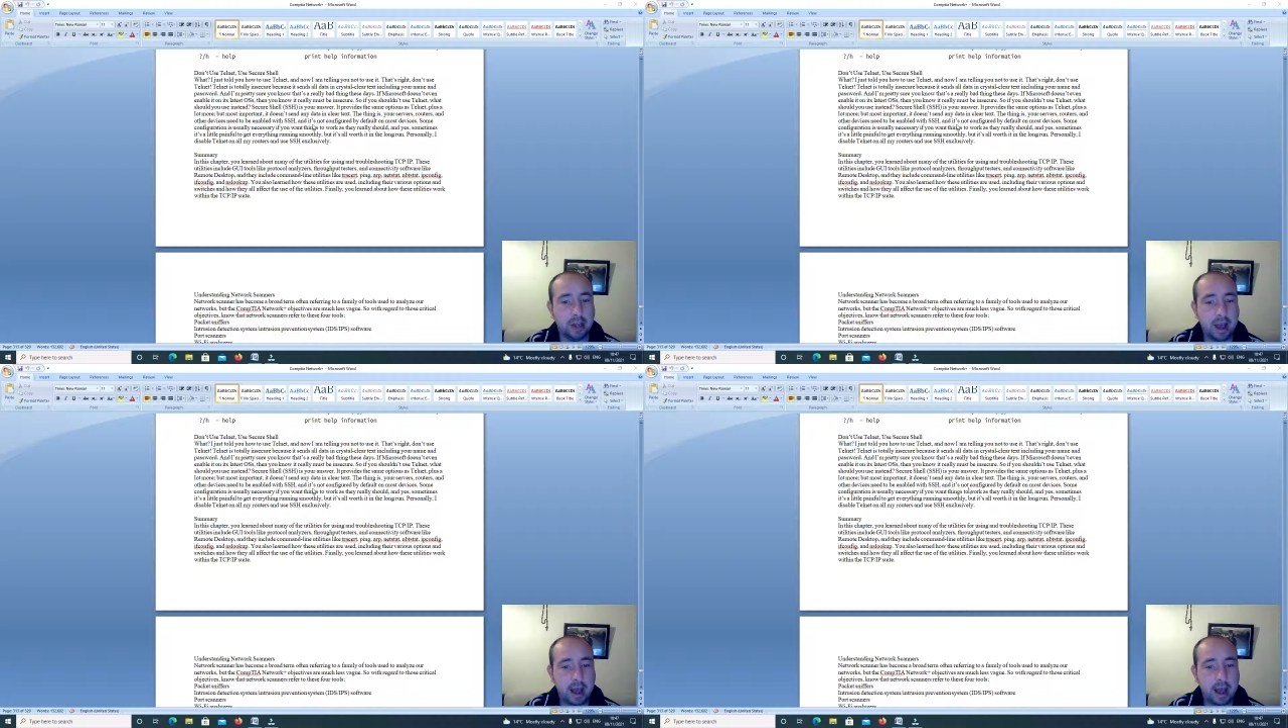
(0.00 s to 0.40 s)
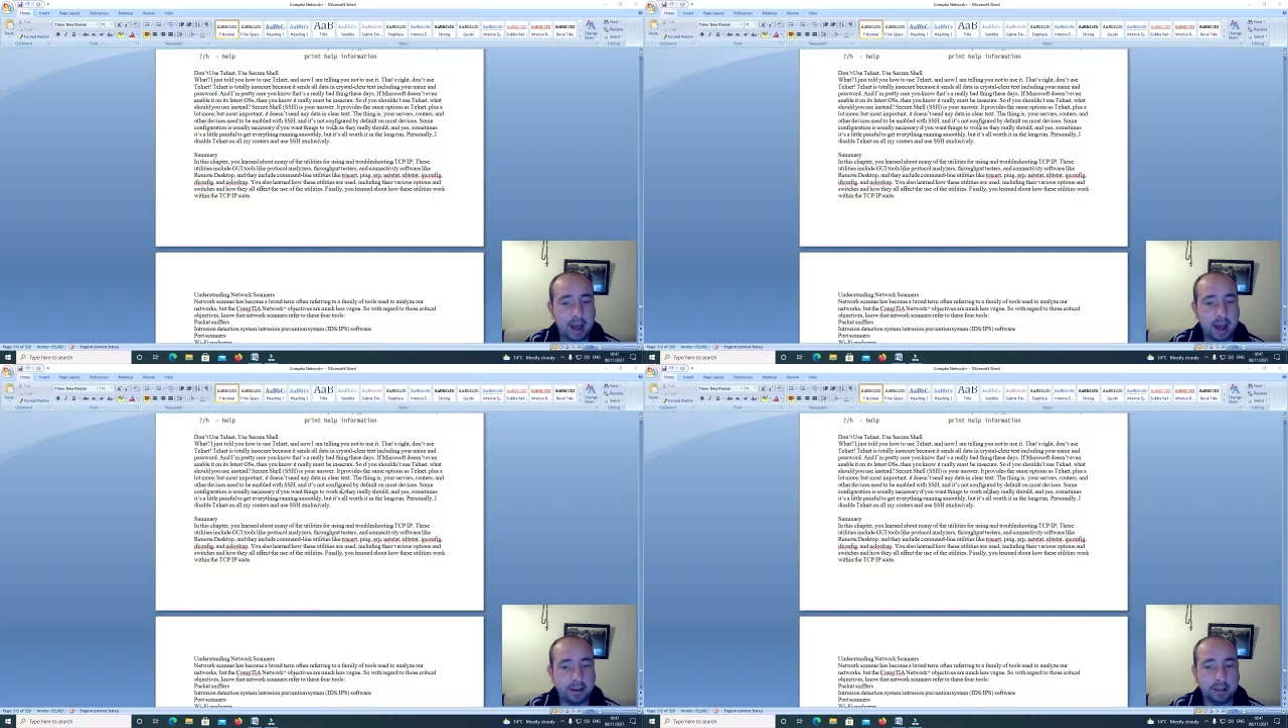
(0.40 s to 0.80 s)
and
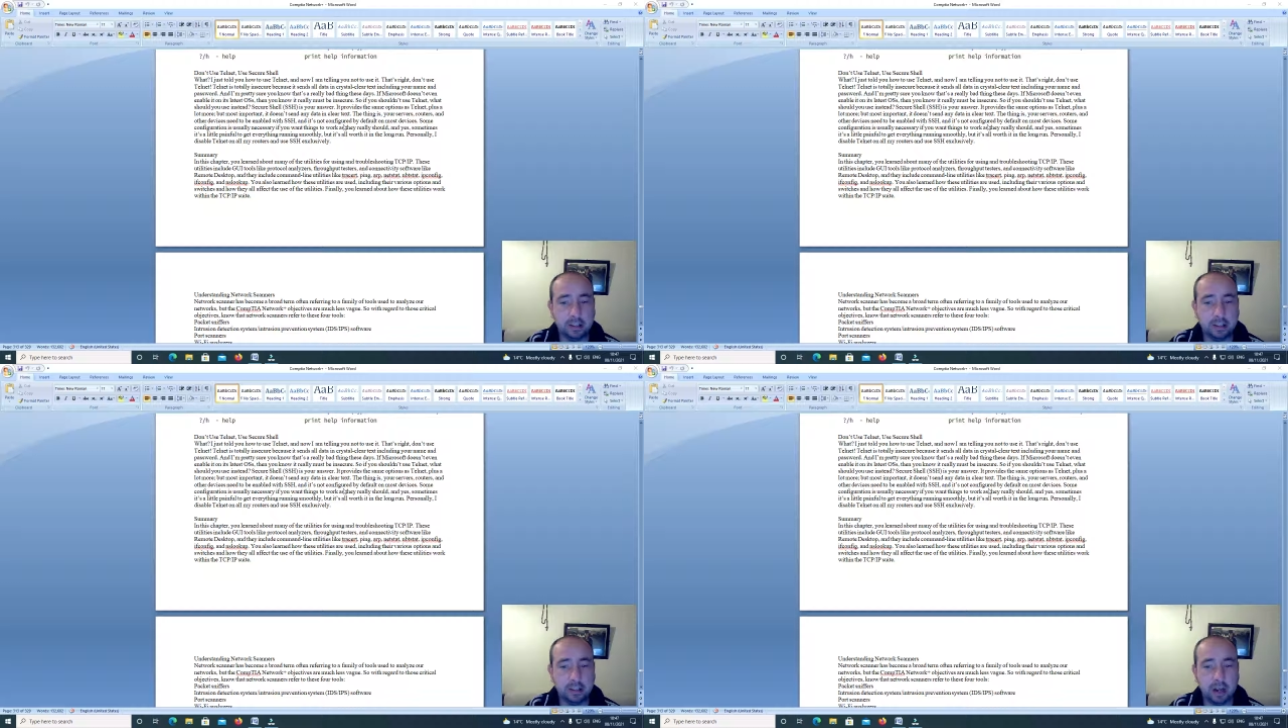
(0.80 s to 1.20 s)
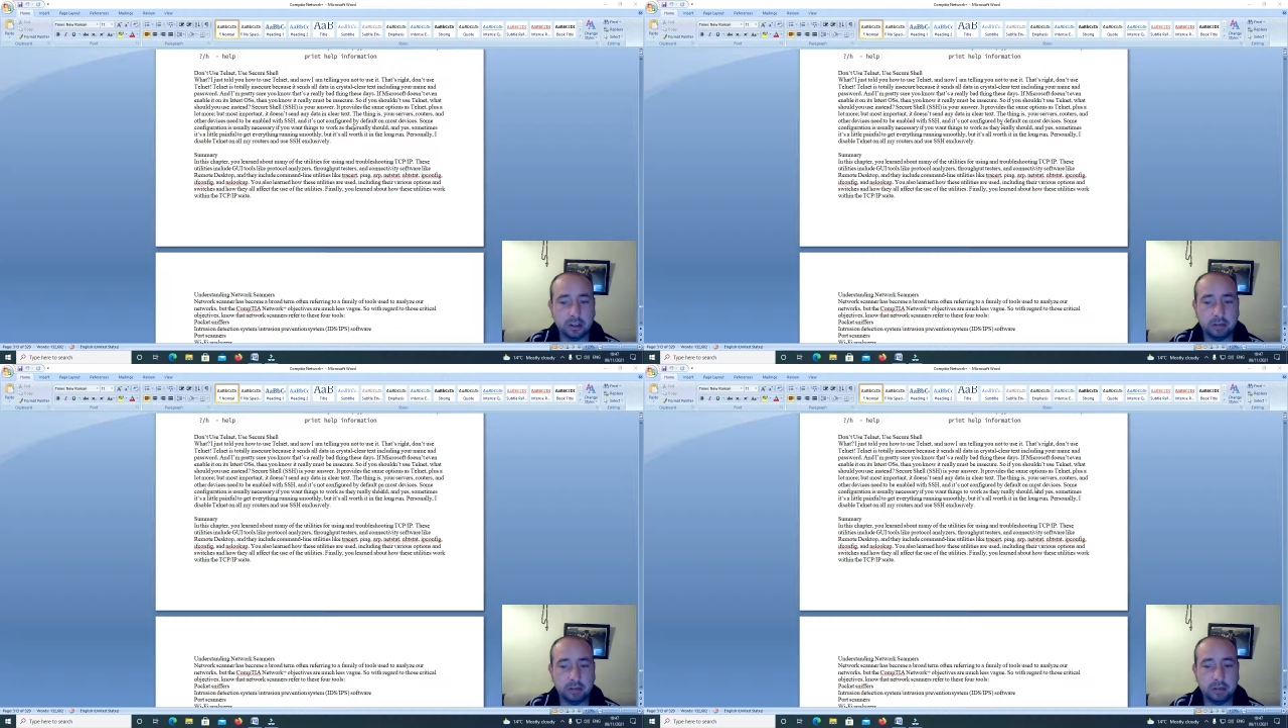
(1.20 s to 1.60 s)
it's not
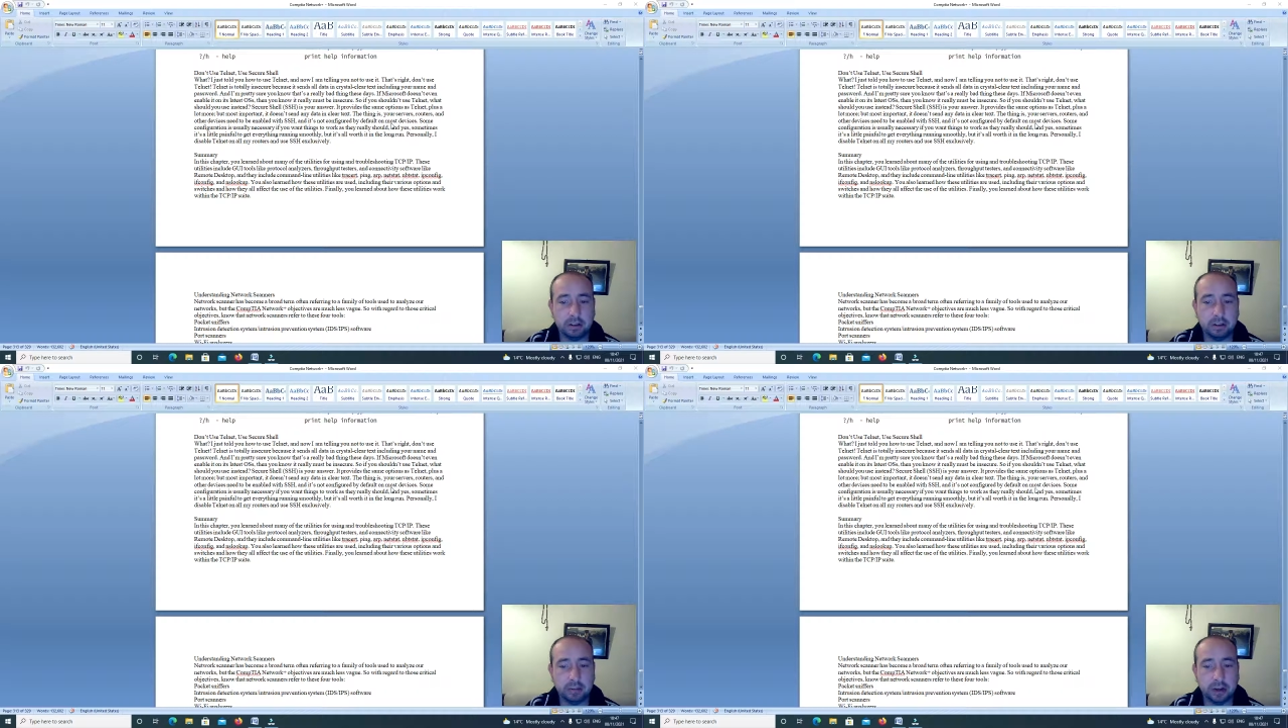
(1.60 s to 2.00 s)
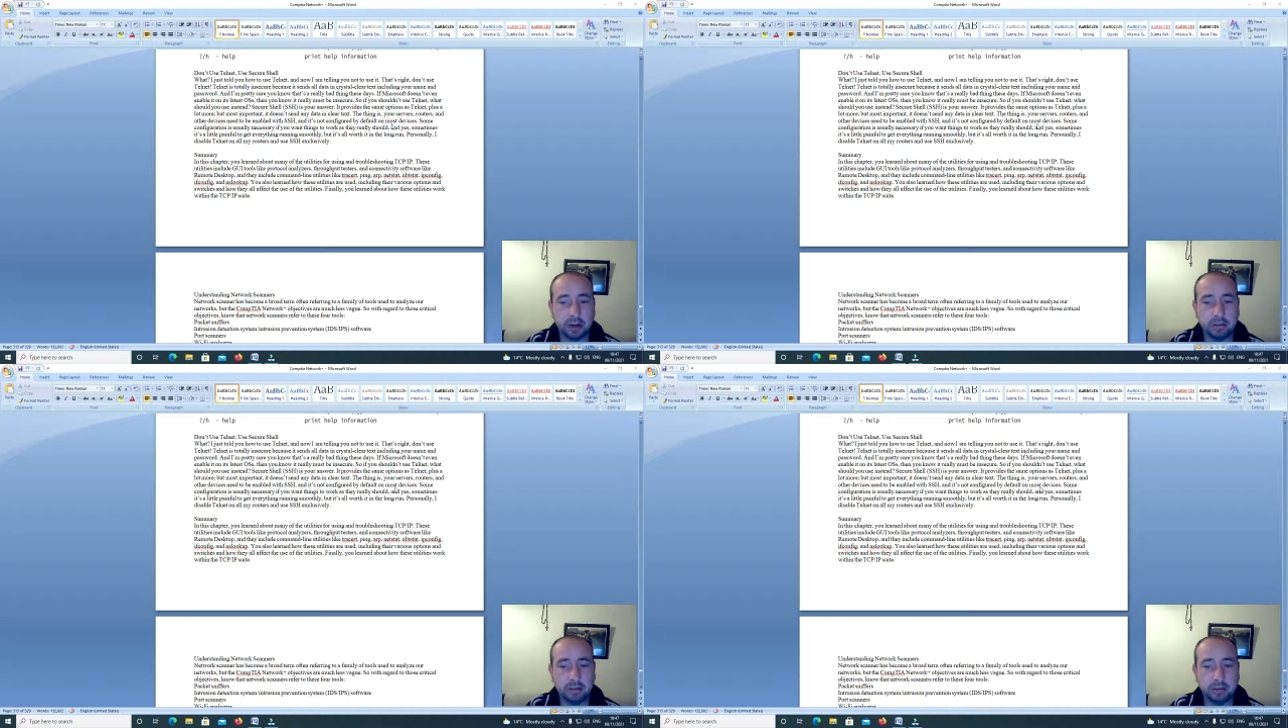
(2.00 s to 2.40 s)
configured by
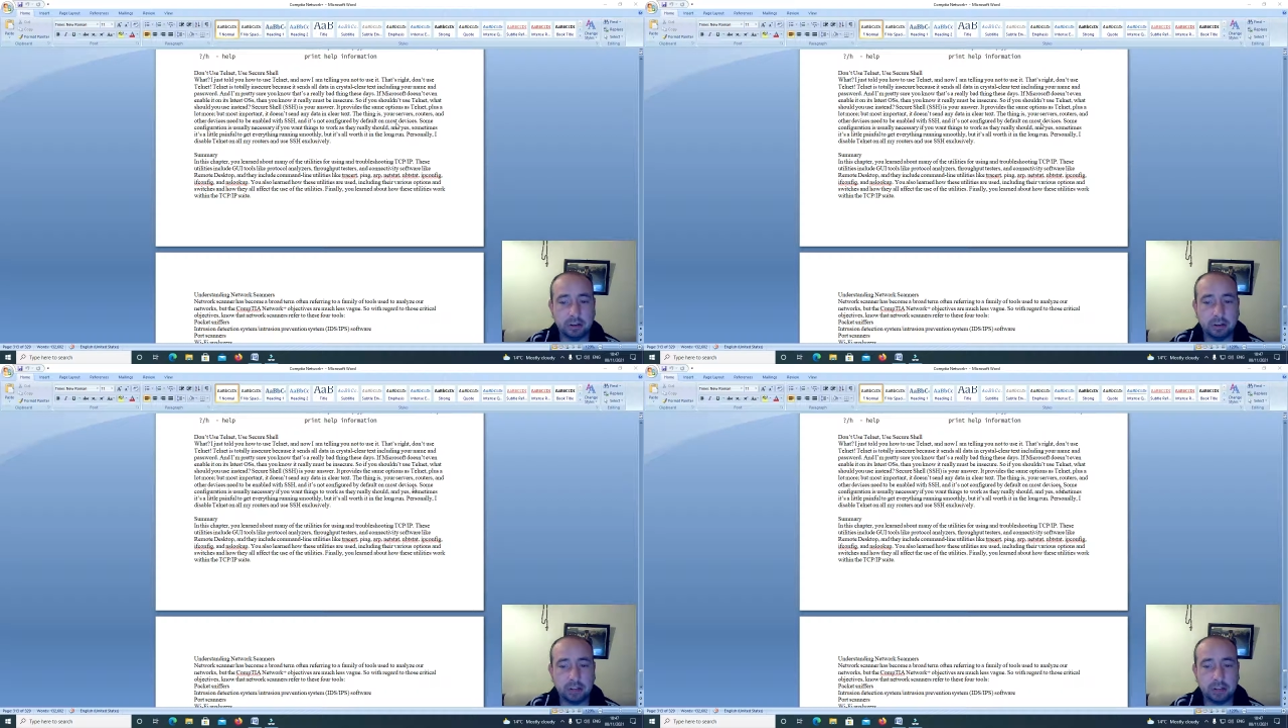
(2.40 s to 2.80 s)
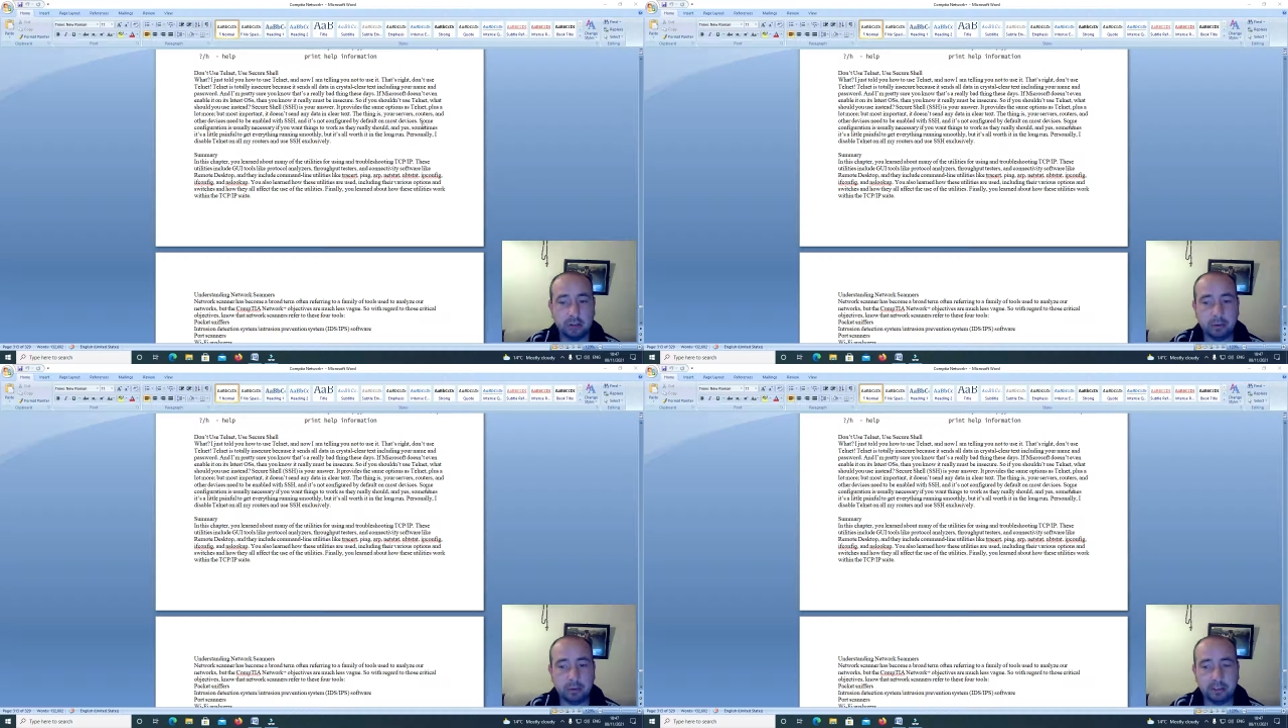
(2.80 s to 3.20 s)
default on
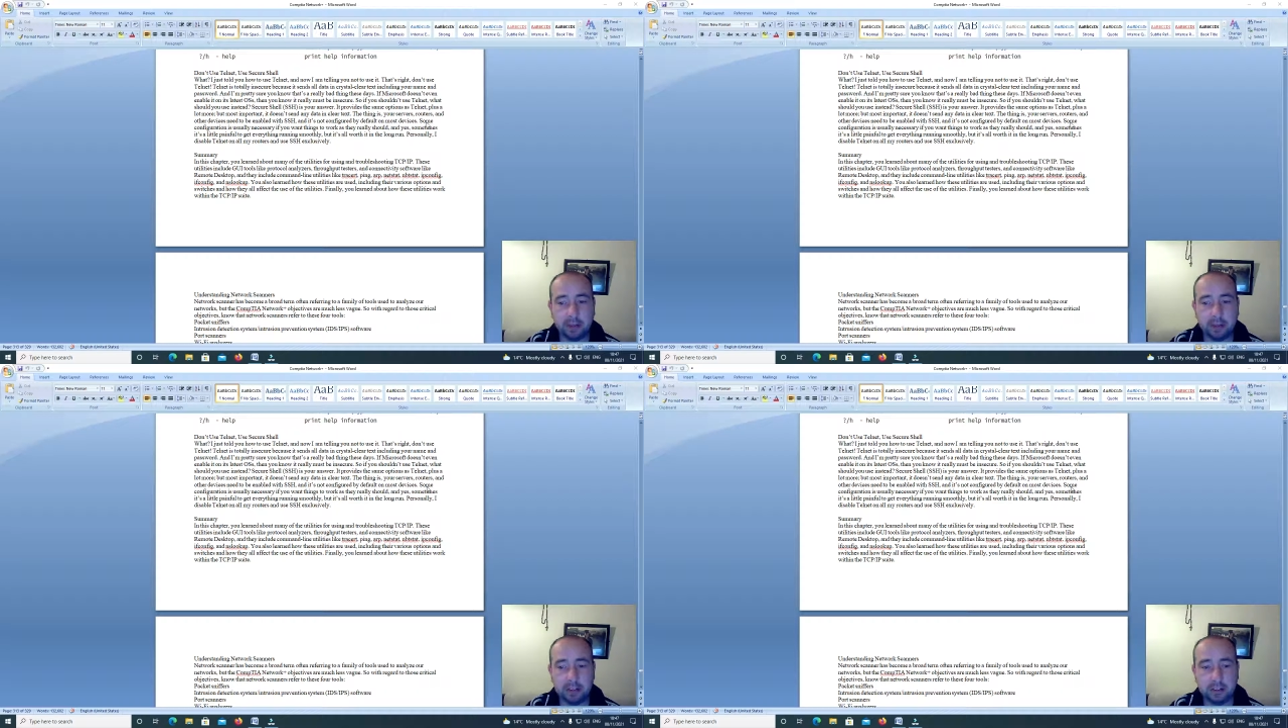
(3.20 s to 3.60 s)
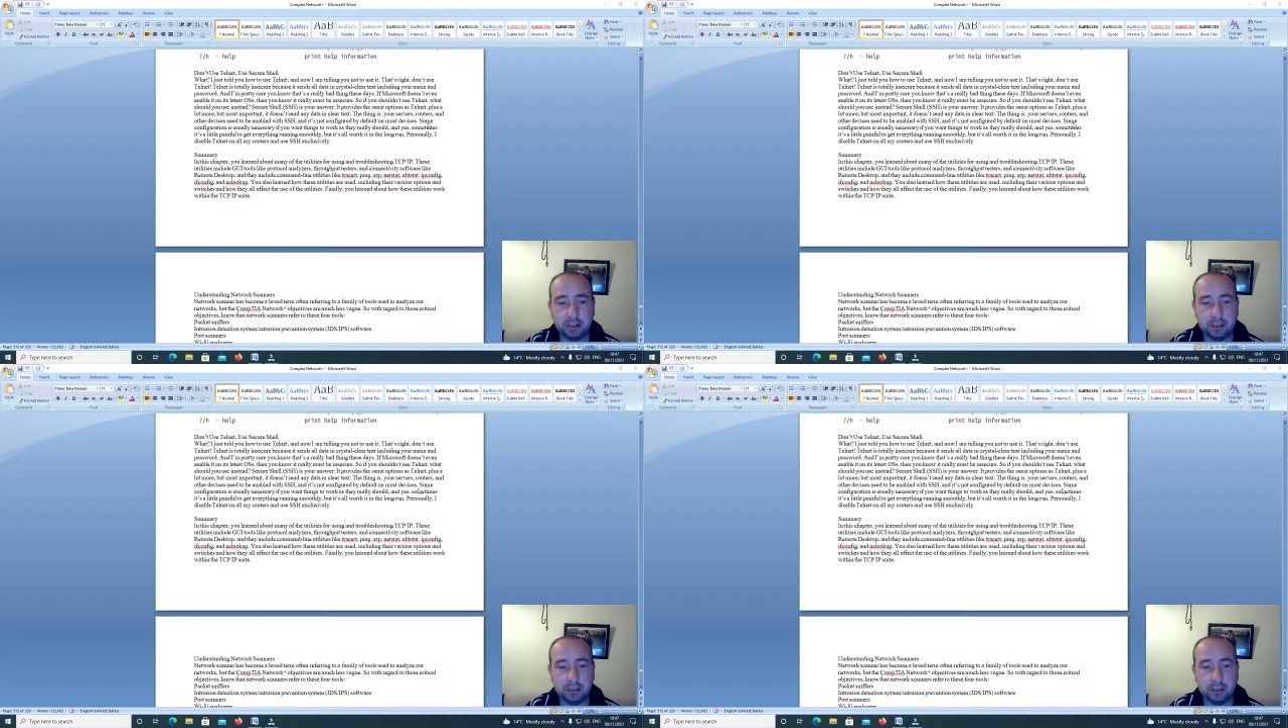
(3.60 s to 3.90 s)
most devices.